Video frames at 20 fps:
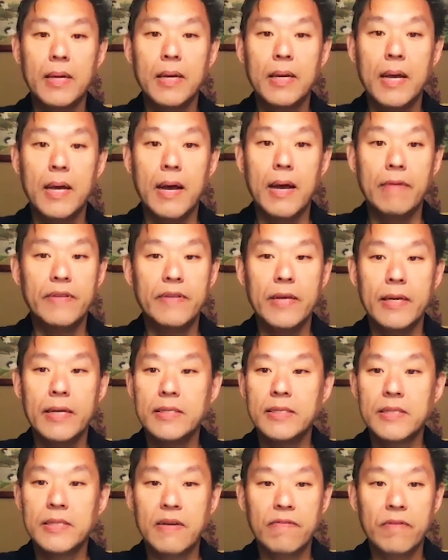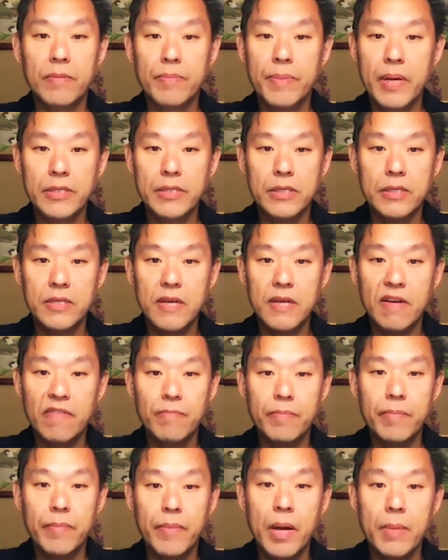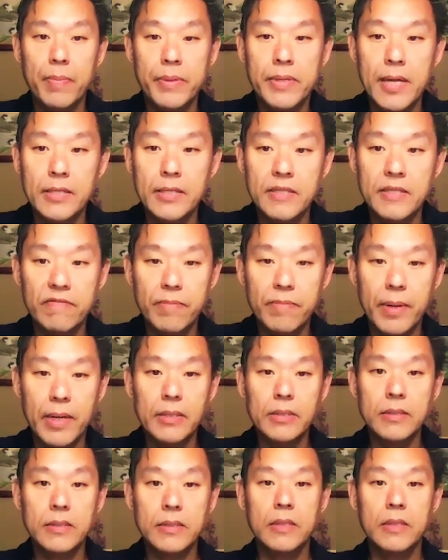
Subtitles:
I've taken several patients off hypertensive meds.